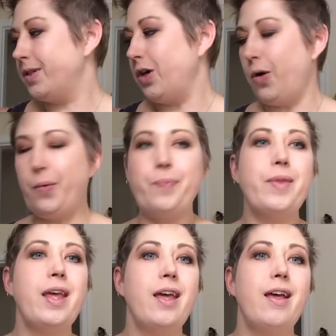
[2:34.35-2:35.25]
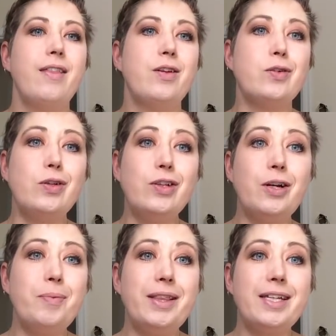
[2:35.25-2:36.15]
So there's a
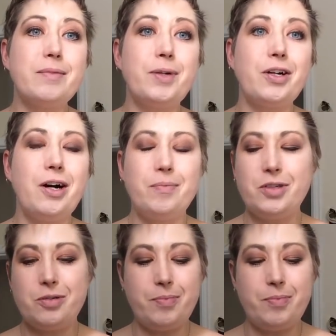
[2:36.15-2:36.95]
little bit that's been accomplished,